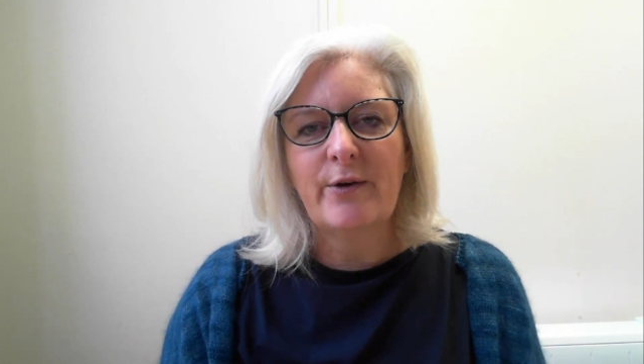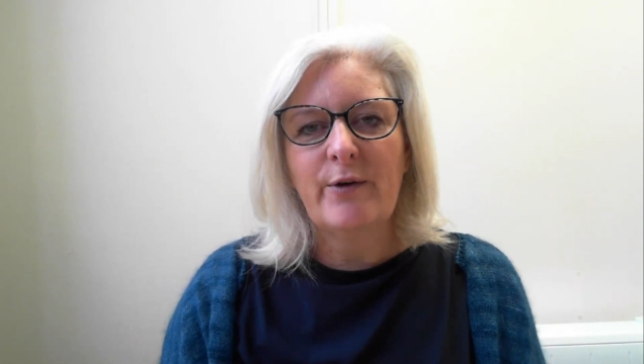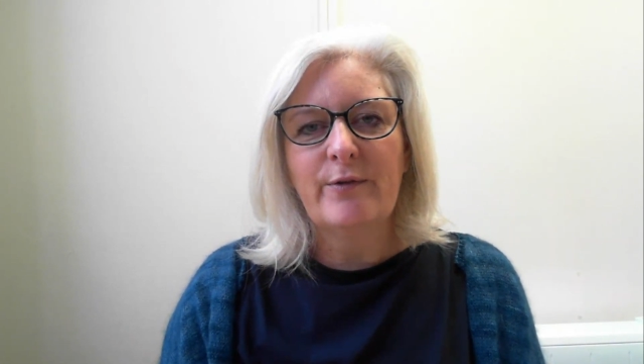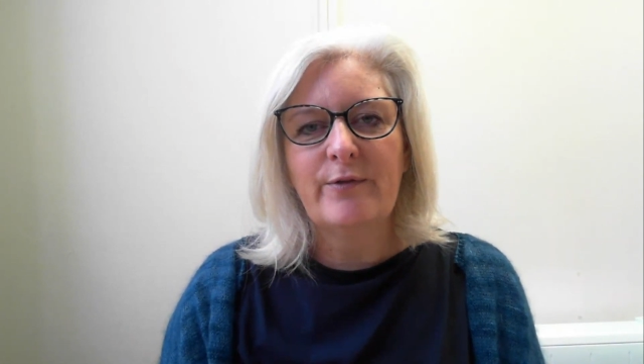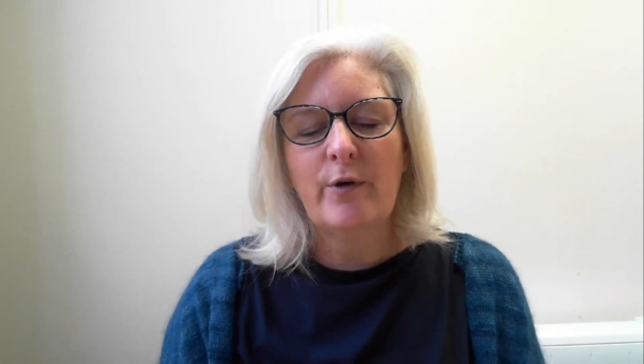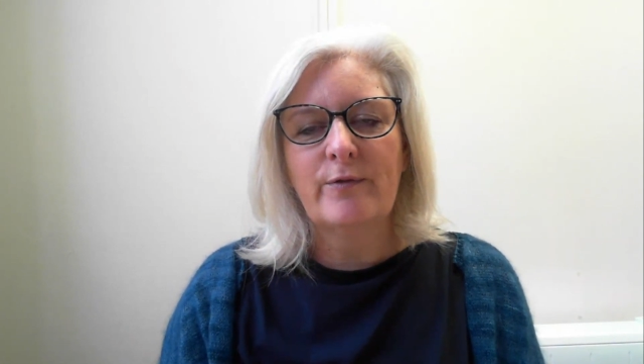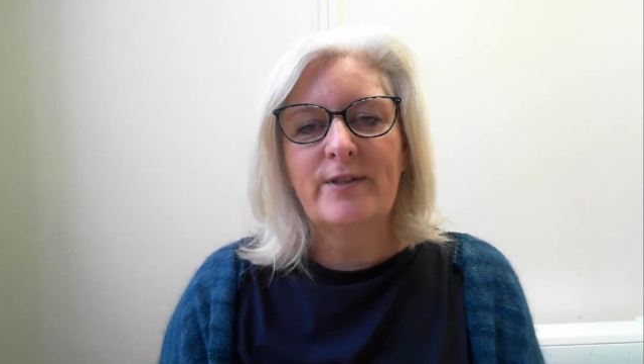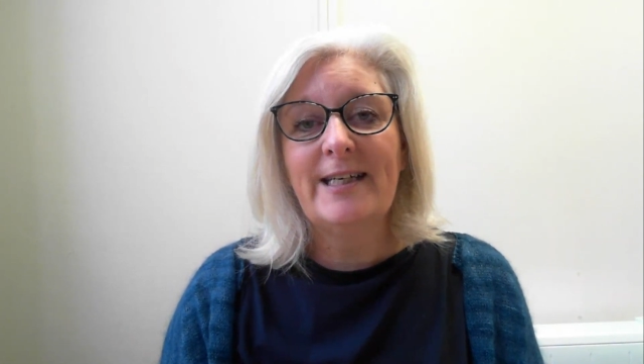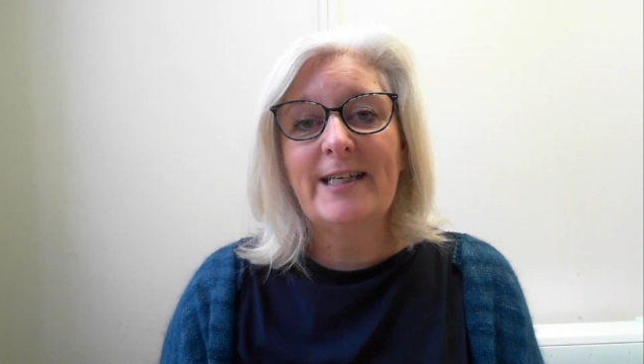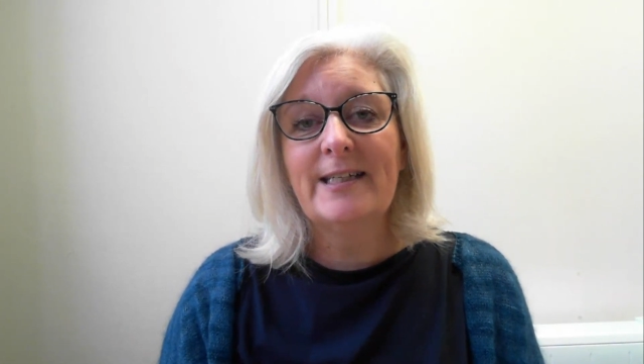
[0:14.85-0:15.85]
of of
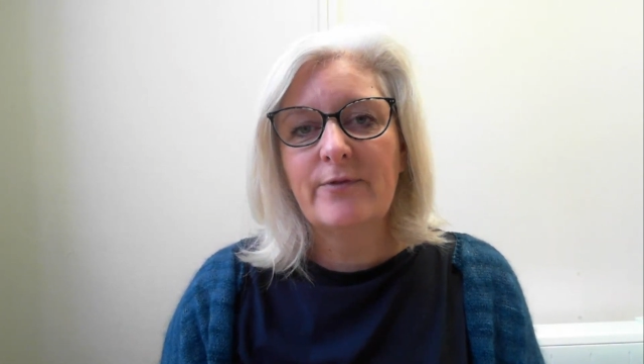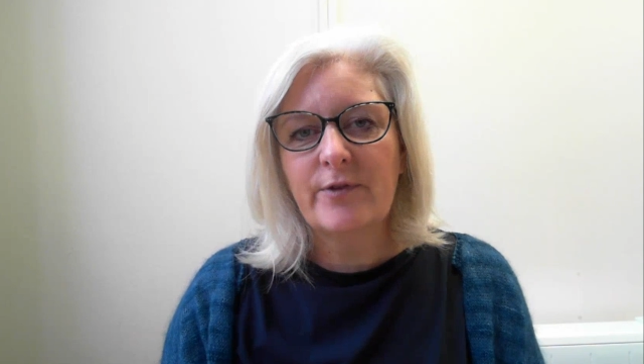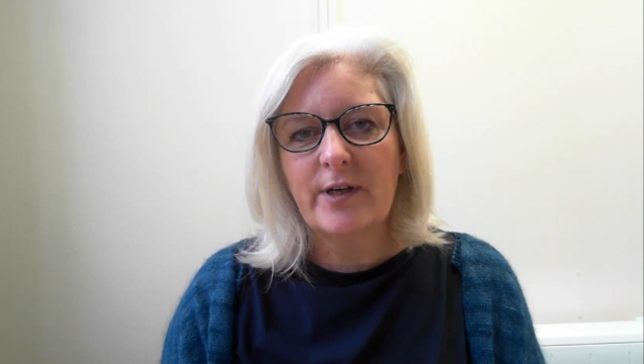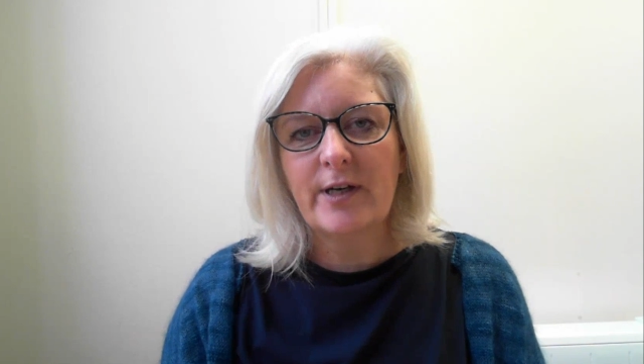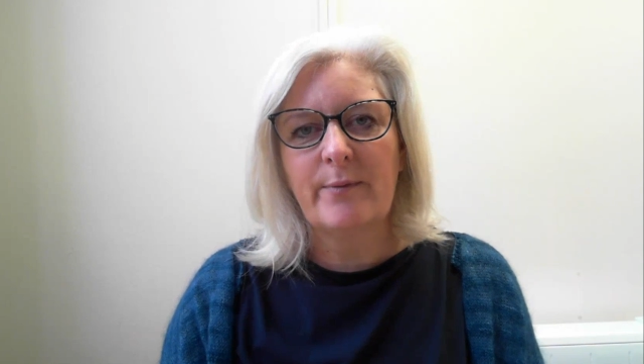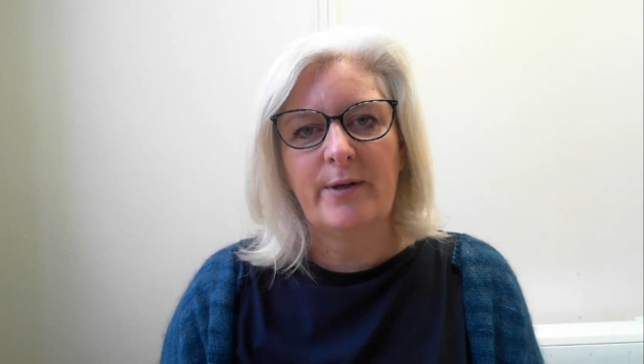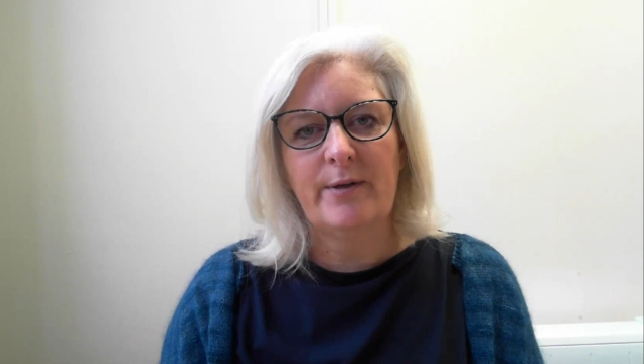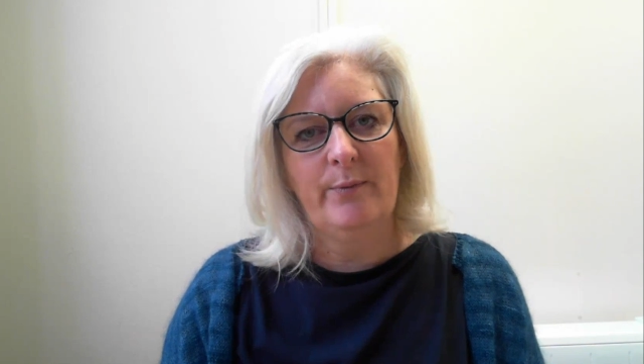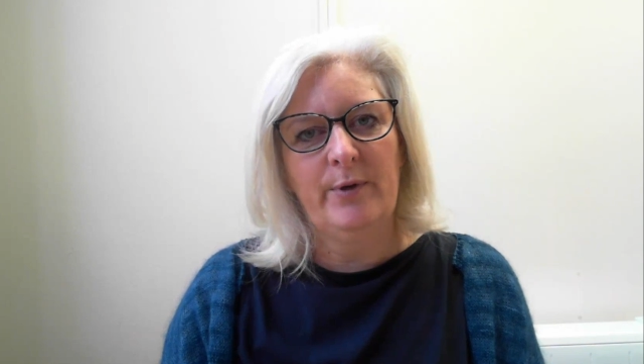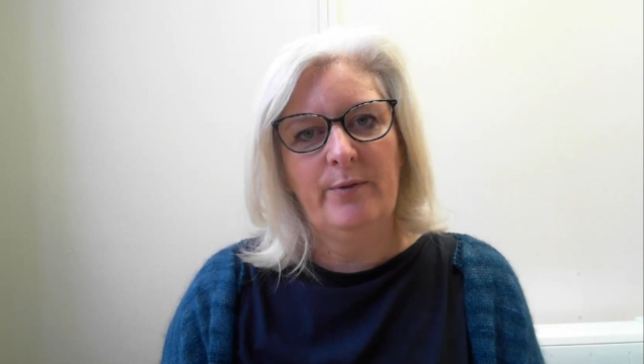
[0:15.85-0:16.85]
dealing differently
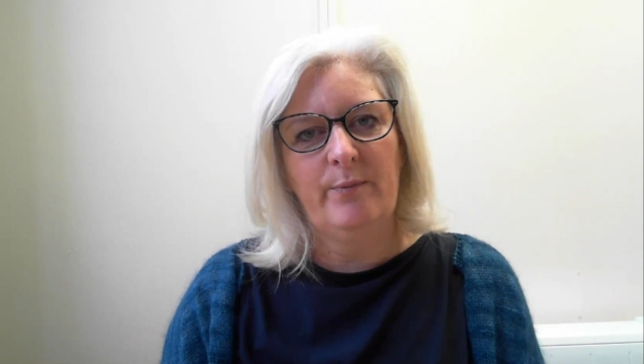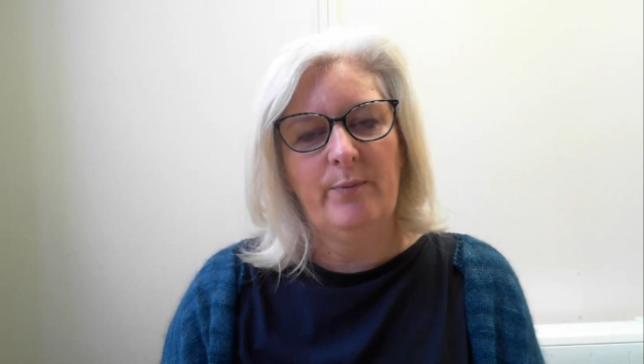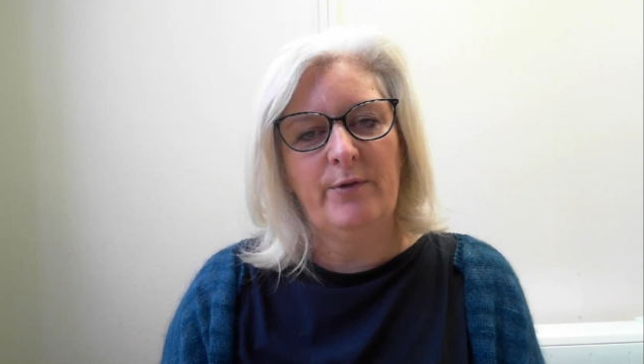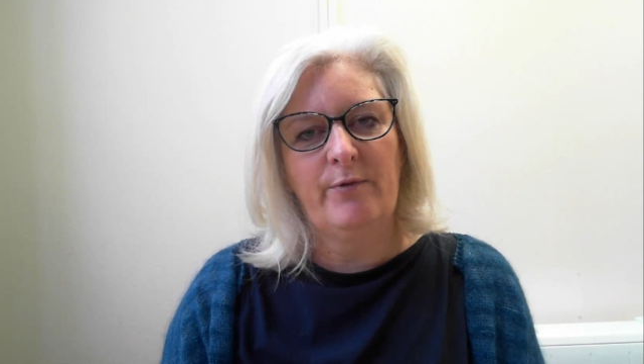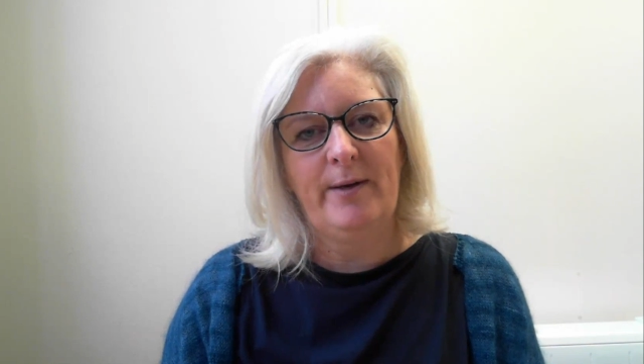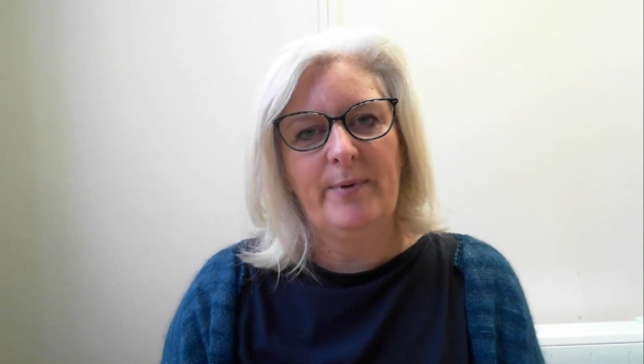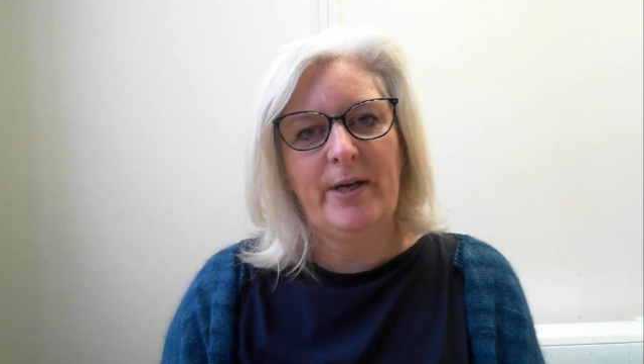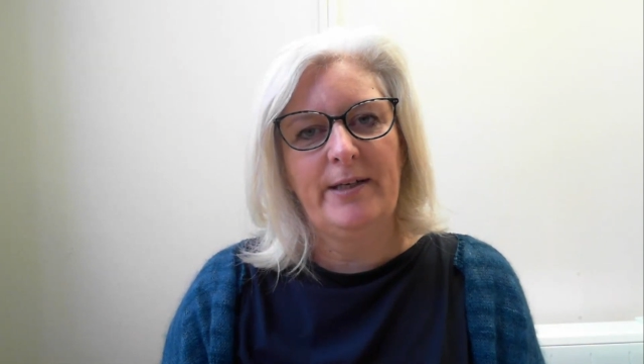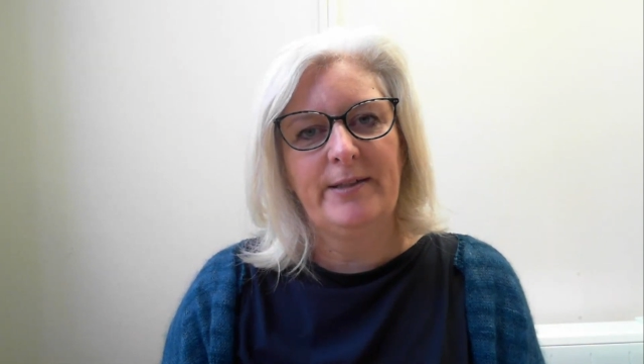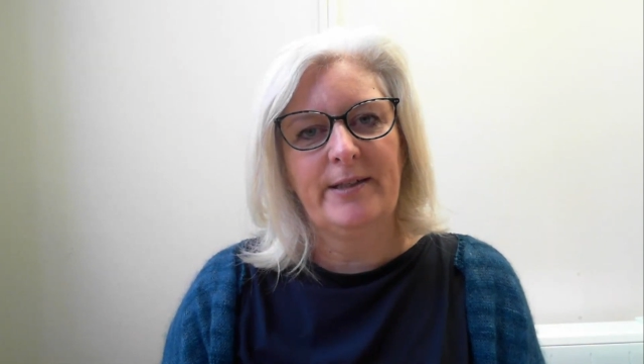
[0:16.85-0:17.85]
with with with rape
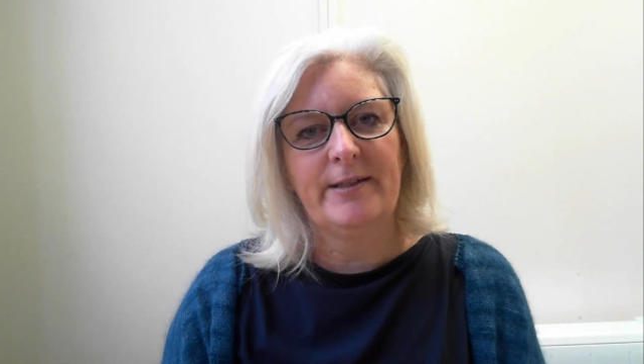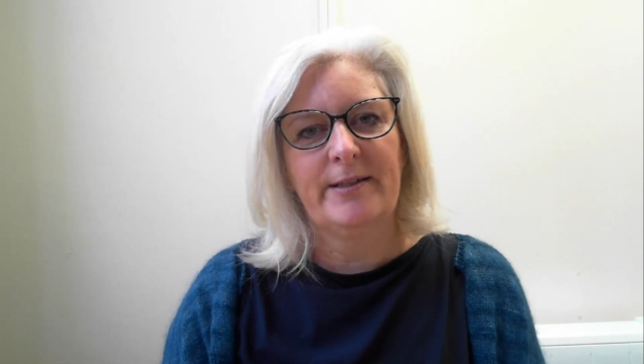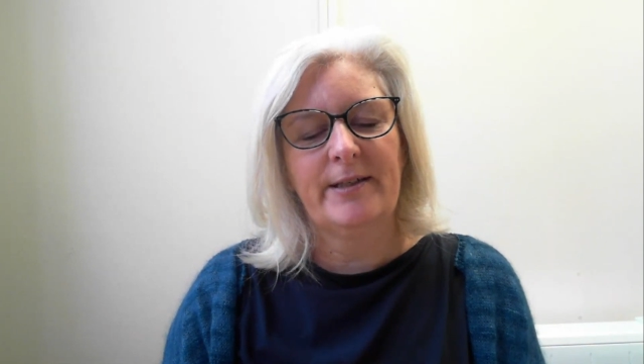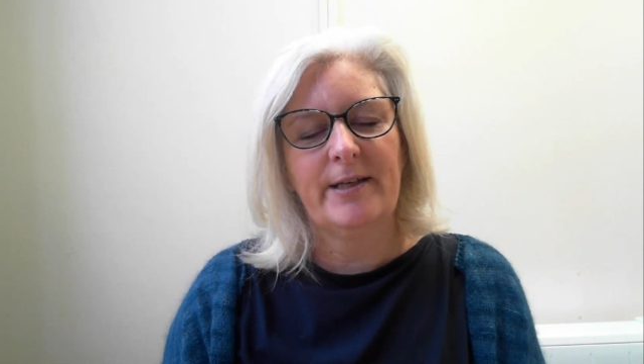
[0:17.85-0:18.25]
cases.